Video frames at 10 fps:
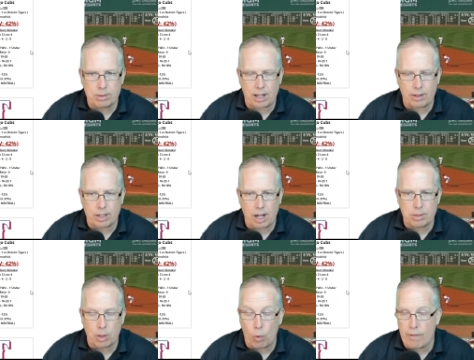Now the
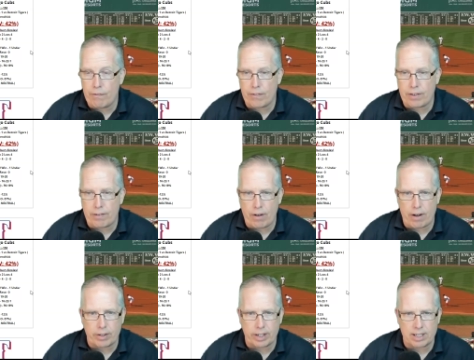Cubs a 150
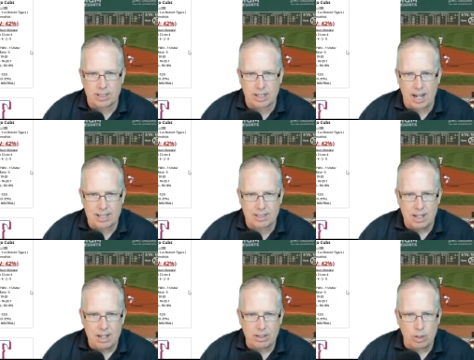favorite against the Nats.
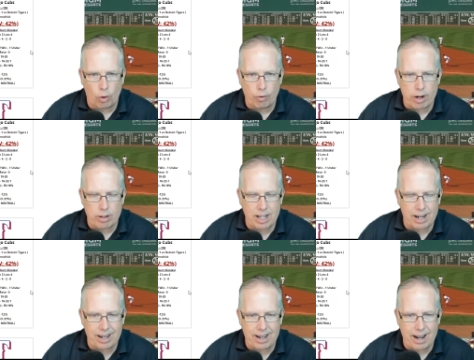The over/under
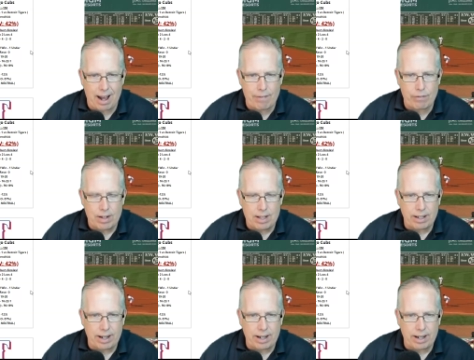set at eight and a half.